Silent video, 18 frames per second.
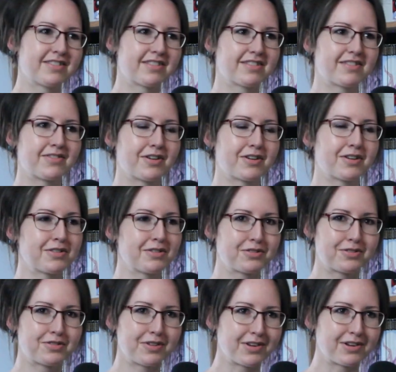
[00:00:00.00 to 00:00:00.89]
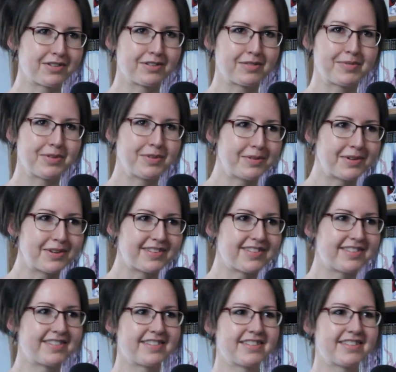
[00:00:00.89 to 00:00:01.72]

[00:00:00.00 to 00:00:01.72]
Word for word: What are those drinks? The blue ones.